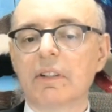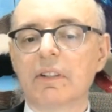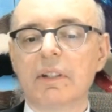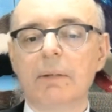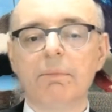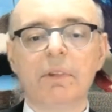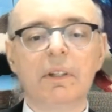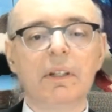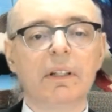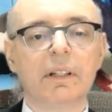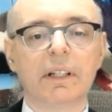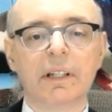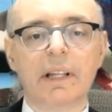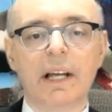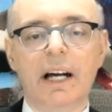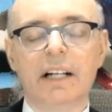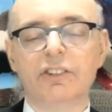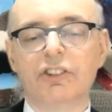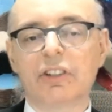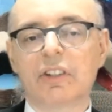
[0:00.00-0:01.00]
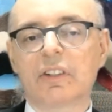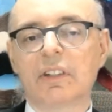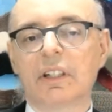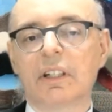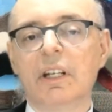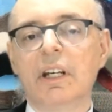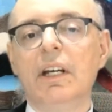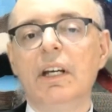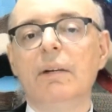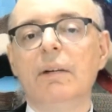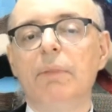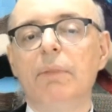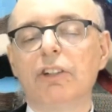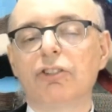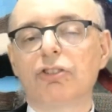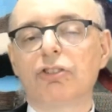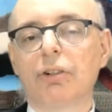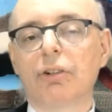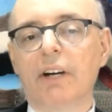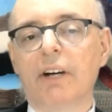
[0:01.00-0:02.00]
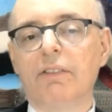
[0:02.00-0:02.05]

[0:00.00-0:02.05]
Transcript: something like that, just to make sure